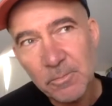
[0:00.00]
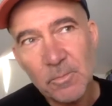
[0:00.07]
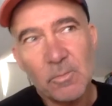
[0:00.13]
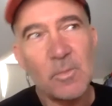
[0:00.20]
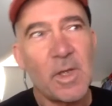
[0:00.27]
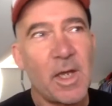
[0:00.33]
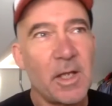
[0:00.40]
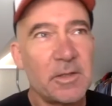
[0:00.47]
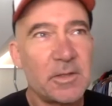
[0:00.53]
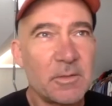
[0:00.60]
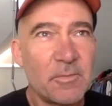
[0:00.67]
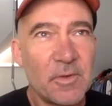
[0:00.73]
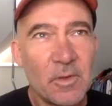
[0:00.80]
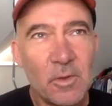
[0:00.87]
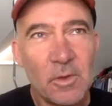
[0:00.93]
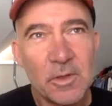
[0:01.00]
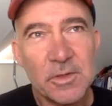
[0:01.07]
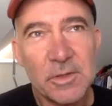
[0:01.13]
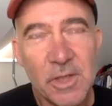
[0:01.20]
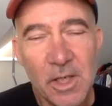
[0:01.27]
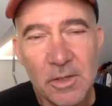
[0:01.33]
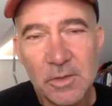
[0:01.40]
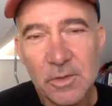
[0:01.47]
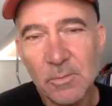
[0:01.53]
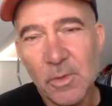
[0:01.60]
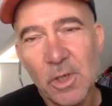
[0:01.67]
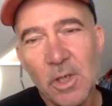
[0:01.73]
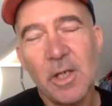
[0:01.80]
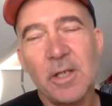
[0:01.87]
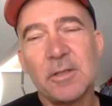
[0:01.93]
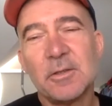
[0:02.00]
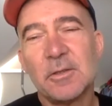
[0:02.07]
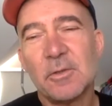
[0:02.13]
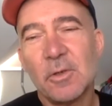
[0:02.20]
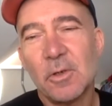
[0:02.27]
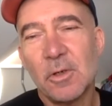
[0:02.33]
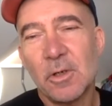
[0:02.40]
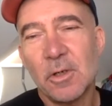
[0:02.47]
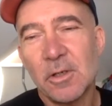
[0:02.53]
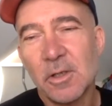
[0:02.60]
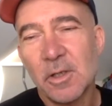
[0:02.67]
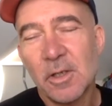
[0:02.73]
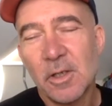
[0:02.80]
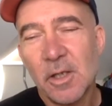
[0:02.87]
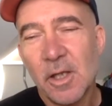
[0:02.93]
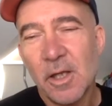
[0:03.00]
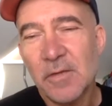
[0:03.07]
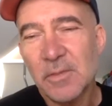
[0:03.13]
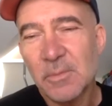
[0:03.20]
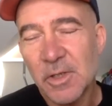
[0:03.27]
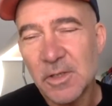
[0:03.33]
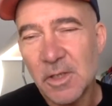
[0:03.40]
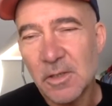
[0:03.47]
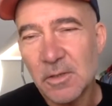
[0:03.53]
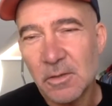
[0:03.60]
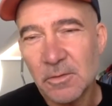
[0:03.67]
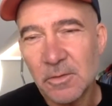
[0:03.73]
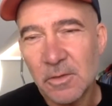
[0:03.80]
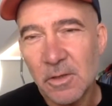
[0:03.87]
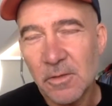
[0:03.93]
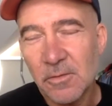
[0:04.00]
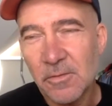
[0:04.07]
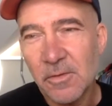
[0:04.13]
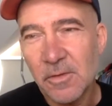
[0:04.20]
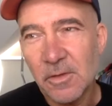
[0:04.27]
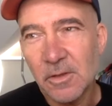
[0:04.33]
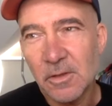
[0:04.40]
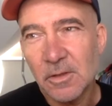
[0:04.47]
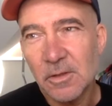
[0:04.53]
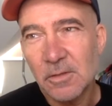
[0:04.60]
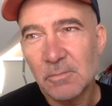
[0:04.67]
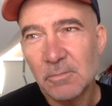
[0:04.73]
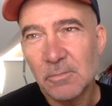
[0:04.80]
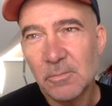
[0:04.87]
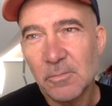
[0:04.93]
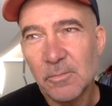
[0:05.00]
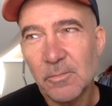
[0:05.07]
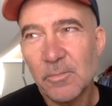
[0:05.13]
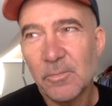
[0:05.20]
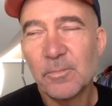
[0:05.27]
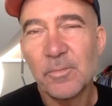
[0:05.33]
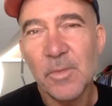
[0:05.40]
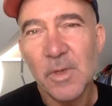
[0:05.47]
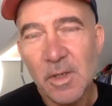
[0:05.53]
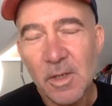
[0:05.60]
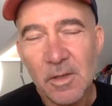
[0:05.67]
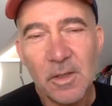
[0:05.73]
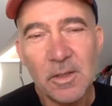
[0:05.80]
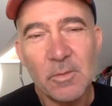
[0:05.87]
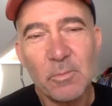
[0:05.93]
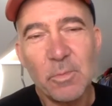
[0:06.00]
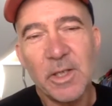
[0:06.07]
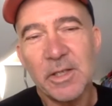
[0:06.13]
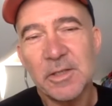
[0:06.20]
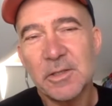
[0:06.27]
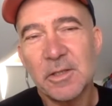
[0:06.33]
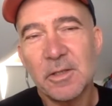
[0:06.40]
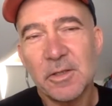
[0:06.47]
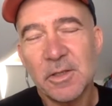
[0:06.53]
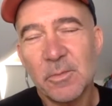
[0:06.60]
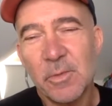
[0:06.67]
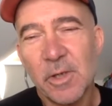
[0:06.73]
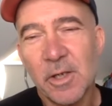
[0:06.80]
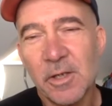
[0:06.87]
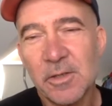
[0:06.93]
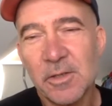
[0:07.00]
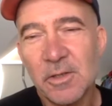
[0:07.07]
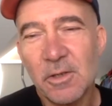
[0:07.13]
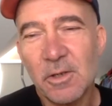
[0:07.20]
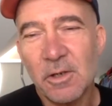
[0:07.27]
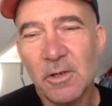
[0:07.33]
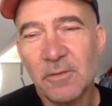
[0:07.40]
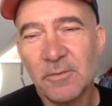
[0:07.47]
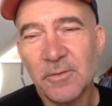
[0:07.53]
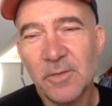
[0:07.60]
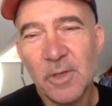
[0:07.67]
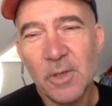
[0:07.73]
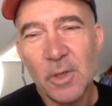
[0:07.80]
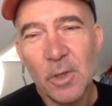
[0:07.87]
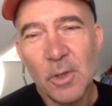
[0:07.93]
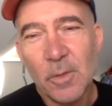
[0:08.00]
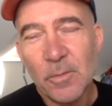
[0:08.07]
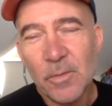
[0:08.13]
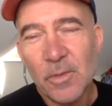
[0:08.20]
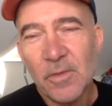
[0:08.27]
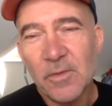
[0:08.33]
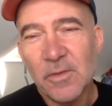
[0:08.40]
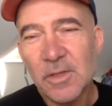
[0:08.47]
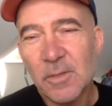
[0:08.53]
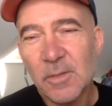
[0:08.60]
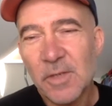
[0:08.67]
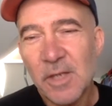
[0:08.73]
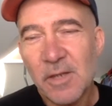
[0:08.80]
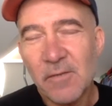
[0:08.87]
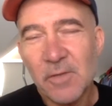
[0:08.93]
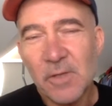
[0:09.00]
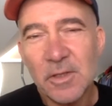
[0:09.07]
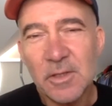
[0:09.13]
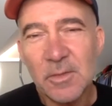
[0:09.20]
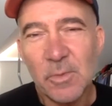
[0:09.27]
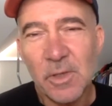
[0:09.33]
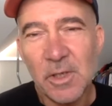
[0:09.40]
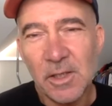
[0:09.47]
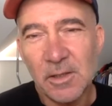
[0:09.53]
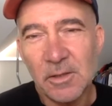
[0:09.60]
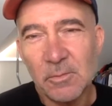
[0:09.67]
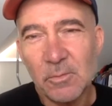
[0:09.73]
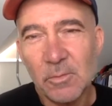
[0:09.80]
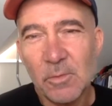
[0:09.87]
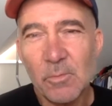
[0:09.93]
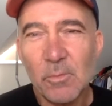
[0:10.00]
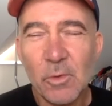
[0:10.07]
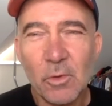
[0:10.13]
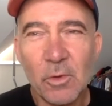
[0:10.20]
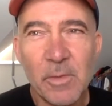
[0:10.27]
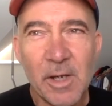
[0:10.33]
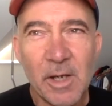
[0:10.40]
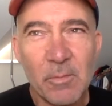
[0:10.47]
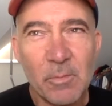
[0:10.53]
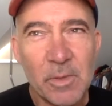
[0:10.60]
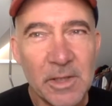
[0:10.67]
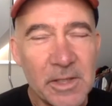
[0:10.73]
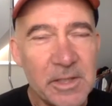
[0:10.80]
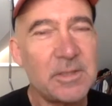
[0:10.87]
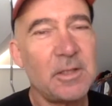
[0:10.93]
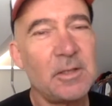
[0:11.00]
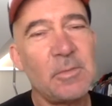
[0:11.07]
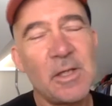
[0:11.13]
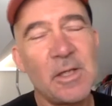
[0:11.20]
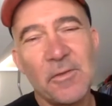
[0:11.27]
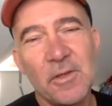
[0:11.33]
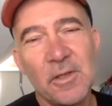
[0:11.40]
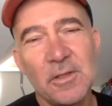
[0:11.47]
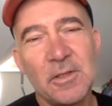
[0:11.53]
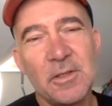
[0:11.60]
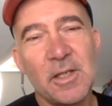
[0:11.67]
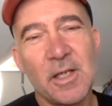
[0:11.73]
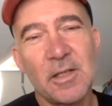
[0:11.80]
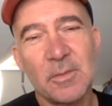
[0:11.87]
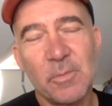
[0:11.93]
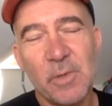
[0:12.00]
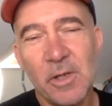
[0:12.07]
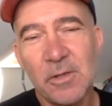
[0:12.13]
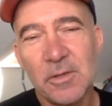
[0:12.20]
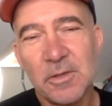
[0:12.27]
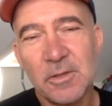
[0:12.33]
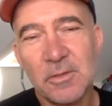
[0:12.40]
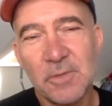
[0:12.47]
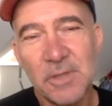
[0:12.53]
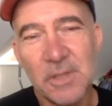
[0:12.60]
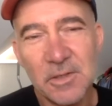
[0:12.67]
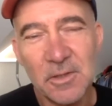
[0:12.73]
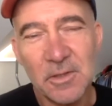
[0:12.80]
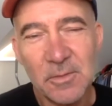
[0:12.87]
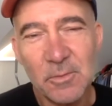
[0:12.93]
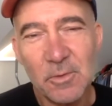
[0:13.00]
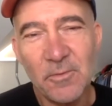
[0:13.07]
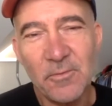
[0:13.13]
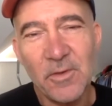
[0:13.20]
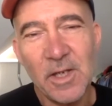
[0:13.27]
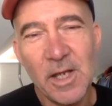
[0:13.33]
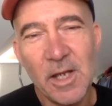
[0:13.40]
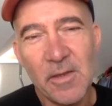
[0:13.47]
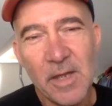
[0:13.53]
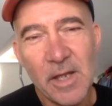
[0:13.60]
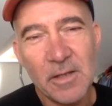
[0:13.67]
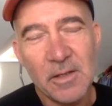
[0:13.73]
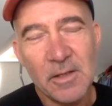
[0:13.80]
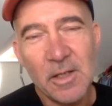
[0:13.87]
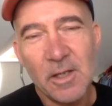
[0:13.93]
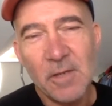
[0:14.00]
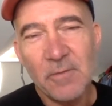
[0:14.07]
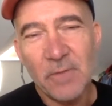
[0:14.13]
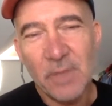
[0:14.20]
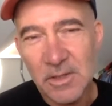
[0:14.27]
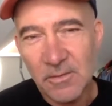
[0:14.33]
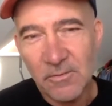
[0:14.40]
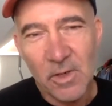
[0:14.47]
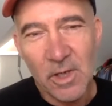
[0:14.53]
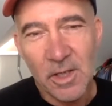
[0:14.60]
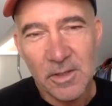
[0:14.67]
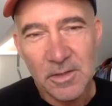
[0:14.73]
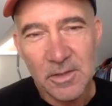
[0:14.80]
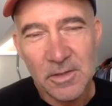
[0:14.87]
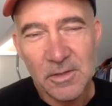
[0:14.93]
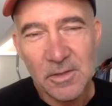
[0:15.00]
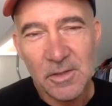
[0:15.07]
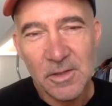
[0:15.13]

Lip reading: had some thoughts, changed your mind, or have some ideas on the complexity, I suppose, of some of the evidence being more about policing methods as opposed to resistance warfare, how that frontier violence